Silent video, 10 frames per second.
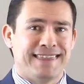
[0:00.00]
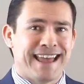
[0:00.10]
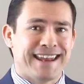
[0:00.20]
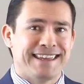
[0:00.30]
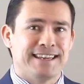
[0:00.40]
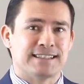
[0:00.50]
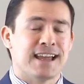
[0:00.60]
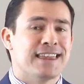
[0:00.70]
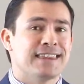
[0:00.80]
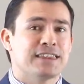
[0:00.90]
and that is
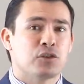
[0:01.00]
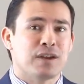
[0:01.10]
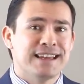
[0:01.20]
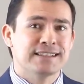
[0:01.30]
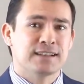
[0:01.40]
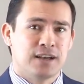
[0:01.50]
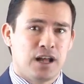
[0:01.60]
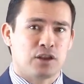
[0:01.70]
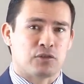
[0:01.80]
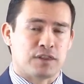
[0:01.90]
that there is a
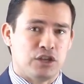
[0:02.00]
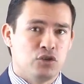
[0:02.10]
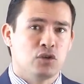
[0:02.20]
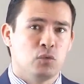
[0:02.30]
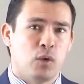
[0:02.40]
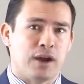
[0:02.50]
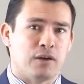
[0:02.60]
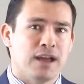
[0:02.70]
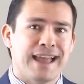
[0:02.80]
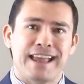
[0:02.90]
color that you can
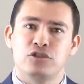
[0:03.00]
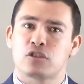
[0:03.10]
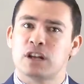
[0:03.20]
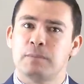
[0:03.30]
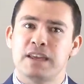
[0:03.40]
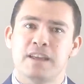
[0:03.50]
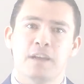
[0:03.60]
wear, and you're going to be